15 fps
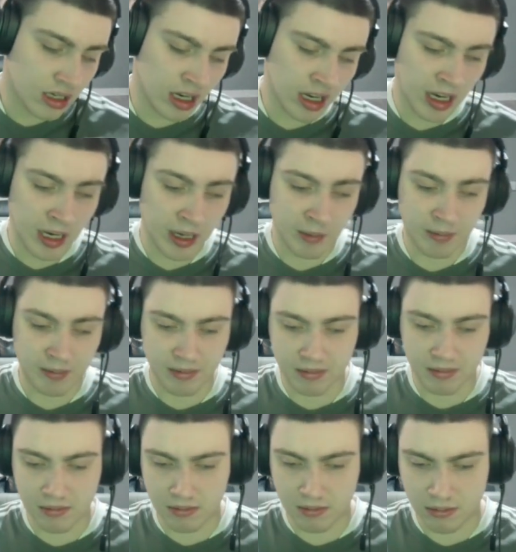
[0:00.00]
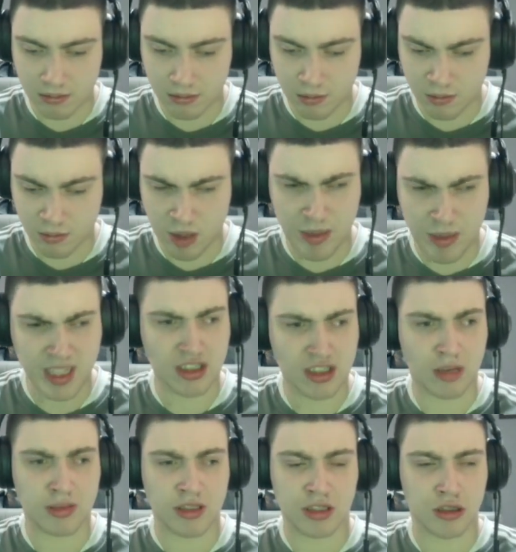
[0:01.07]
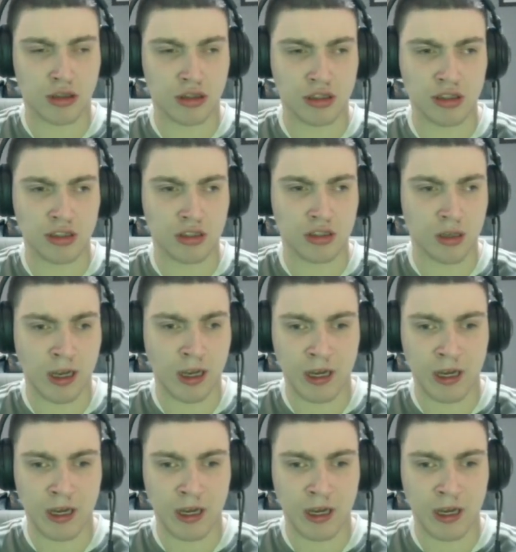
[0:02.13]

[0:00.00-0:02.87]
We made substitutions